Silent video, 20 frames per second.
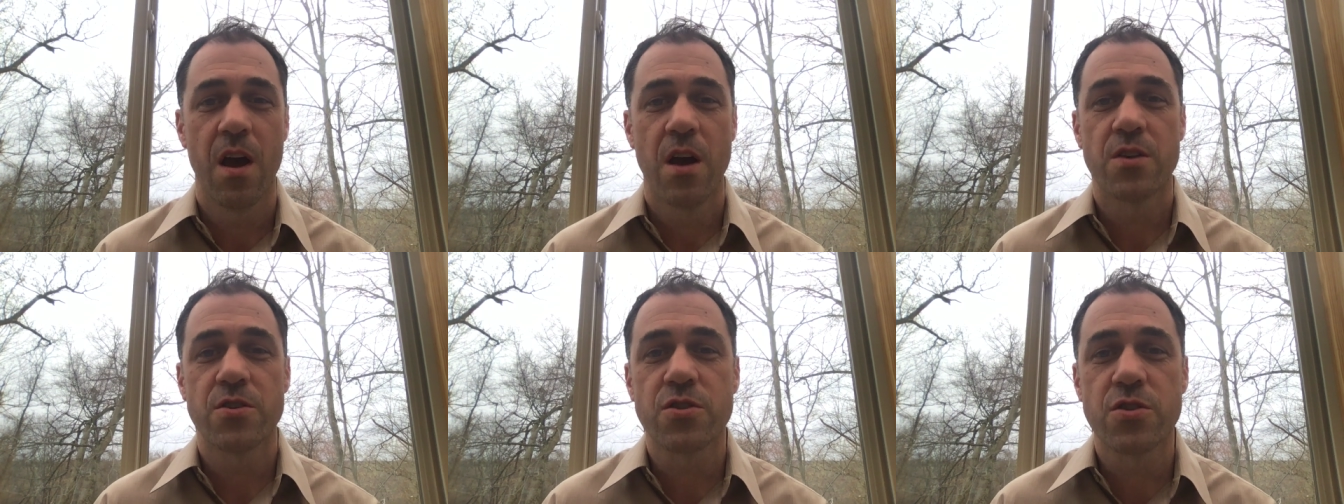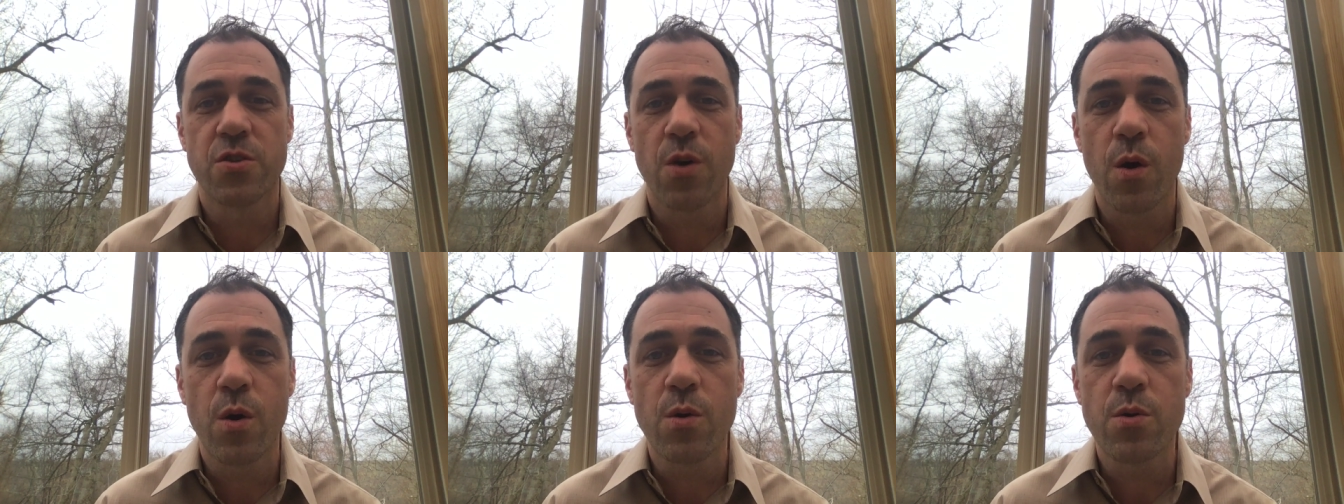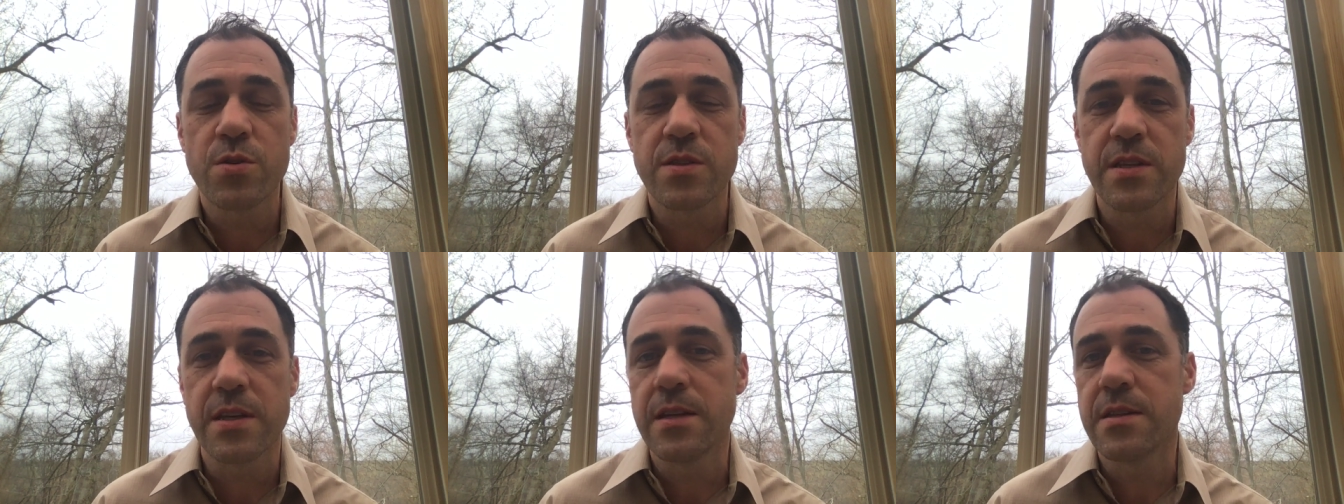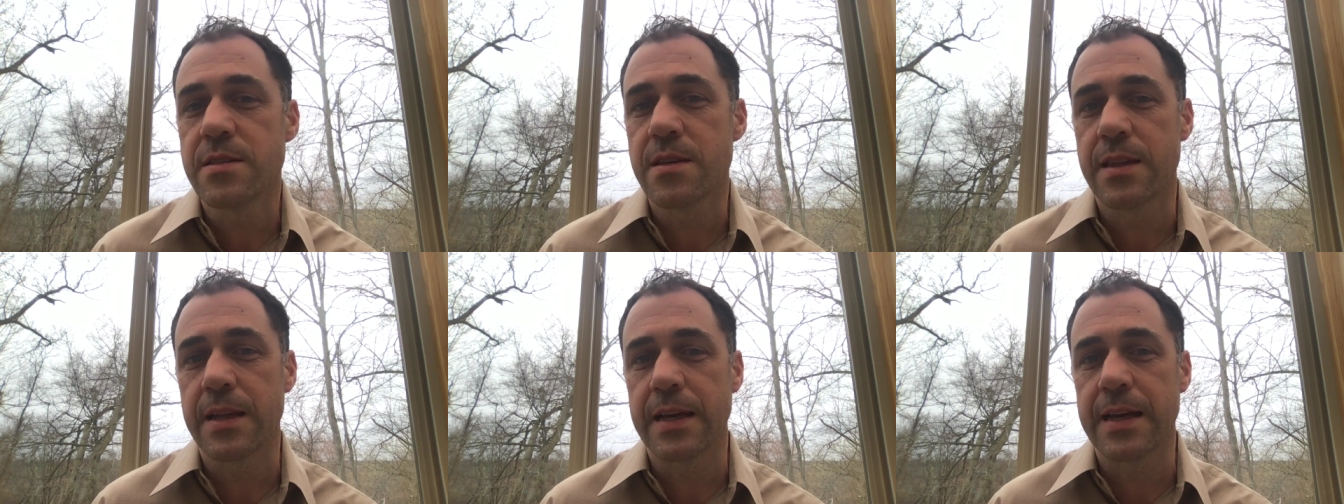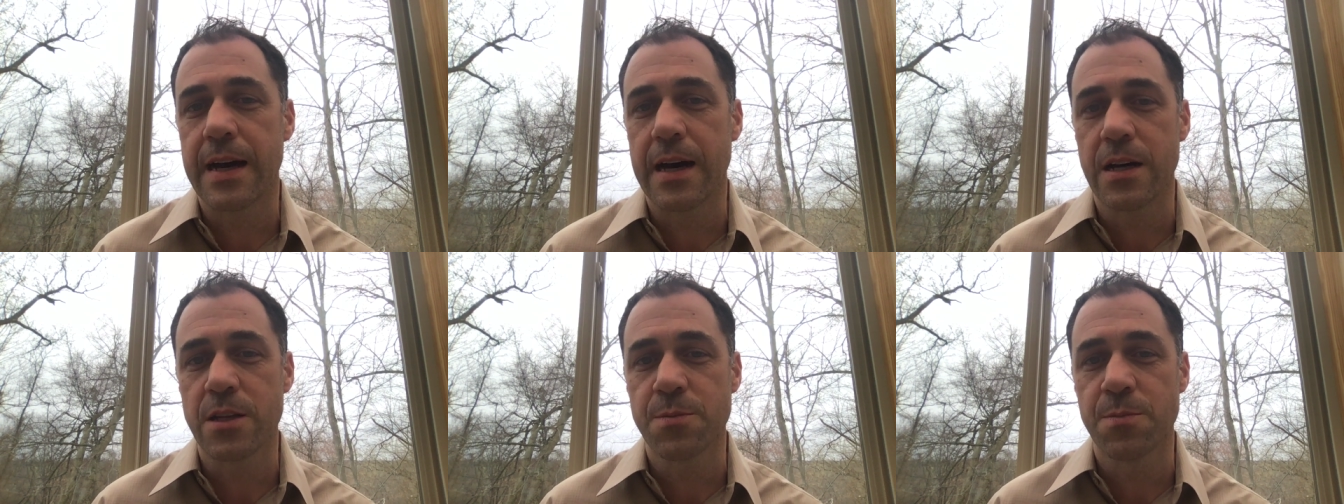Sow seeds of the
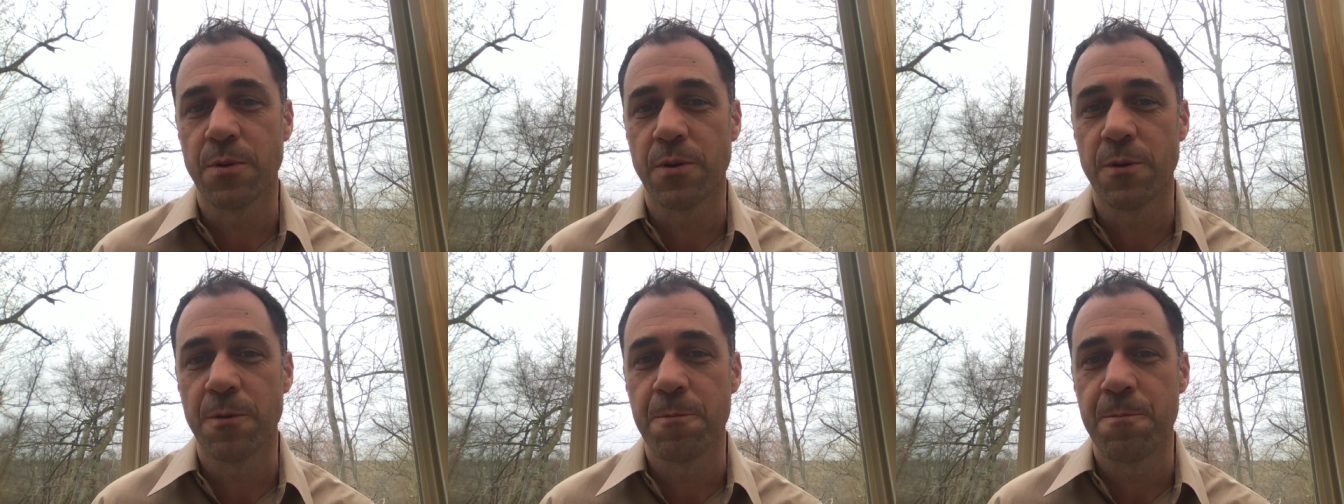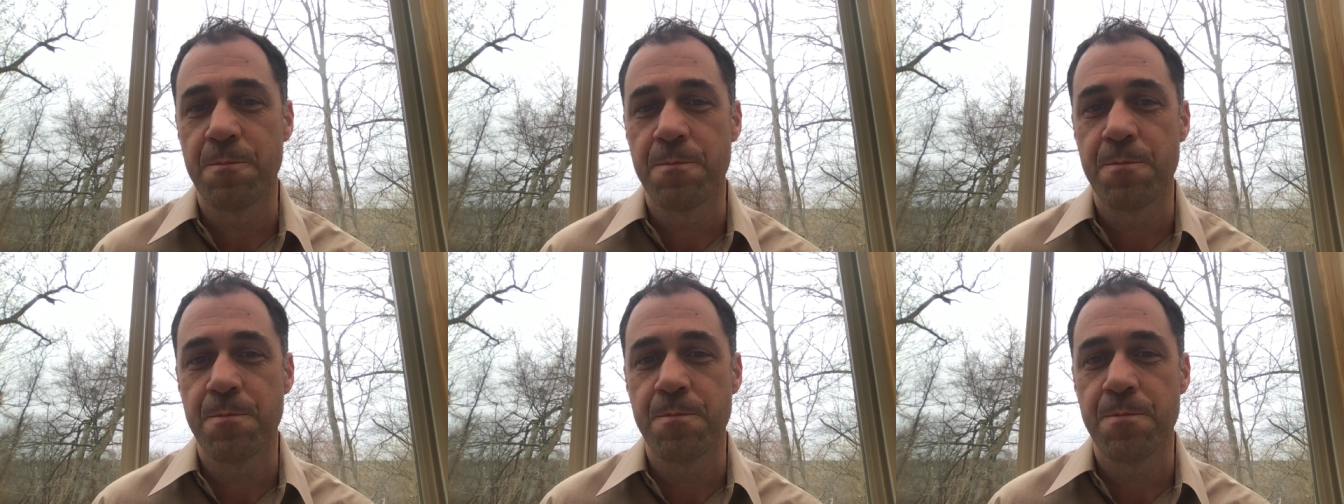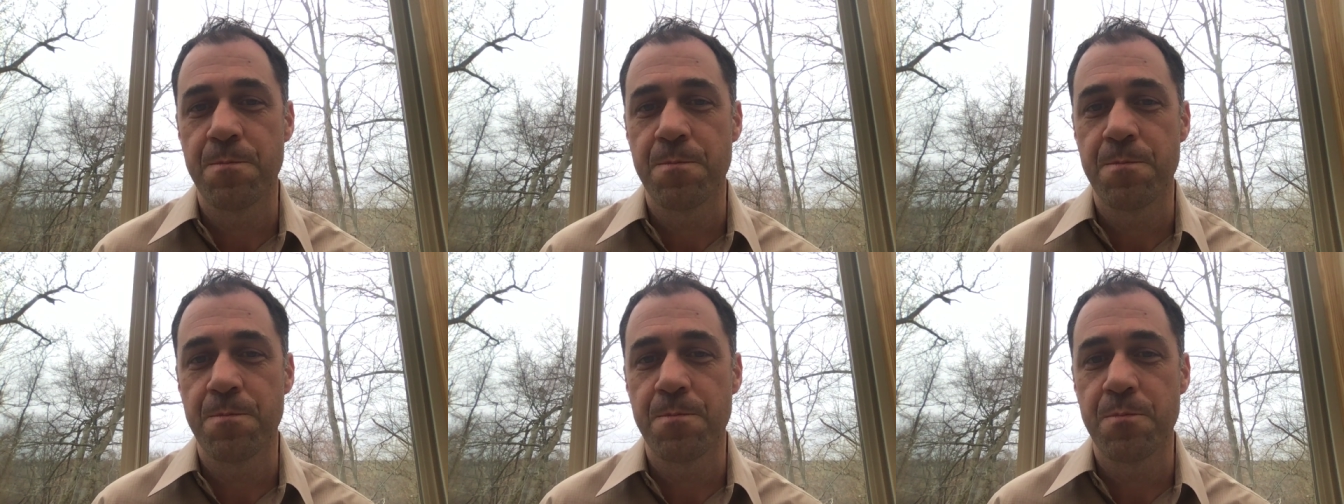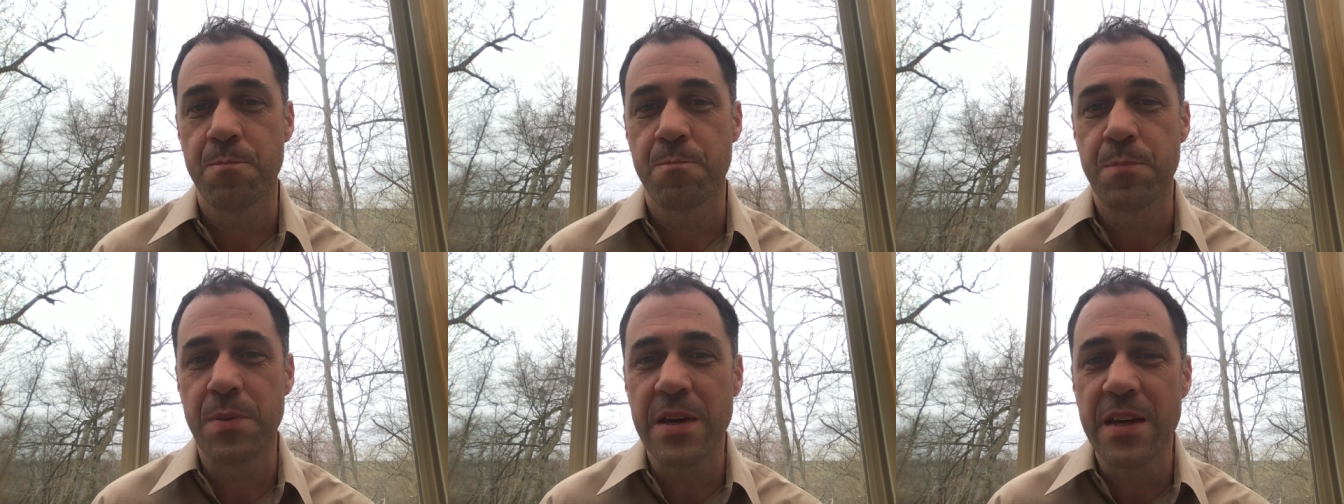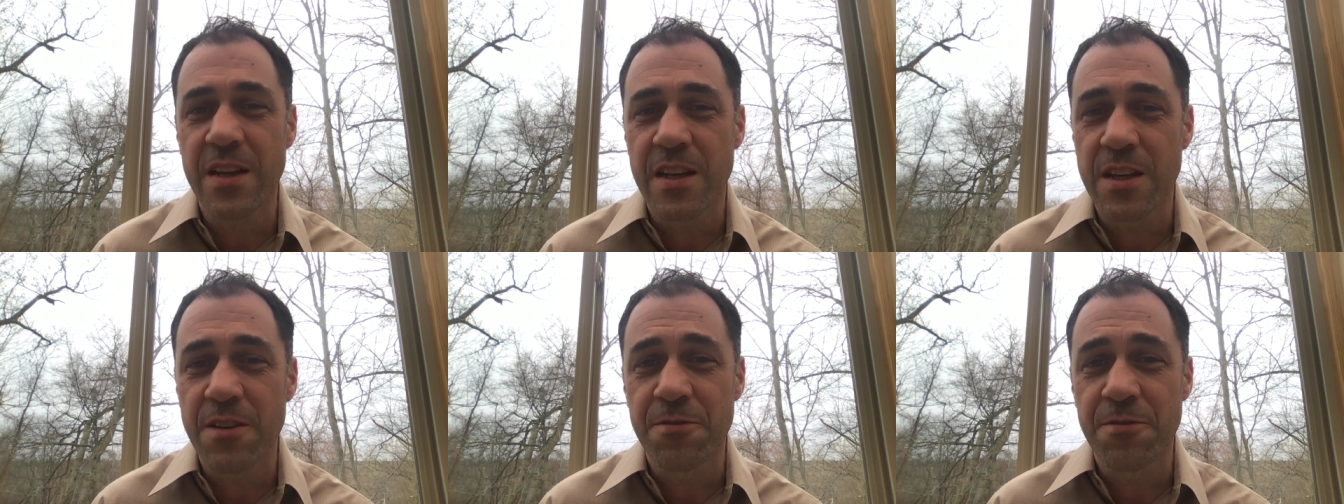gospel. Be an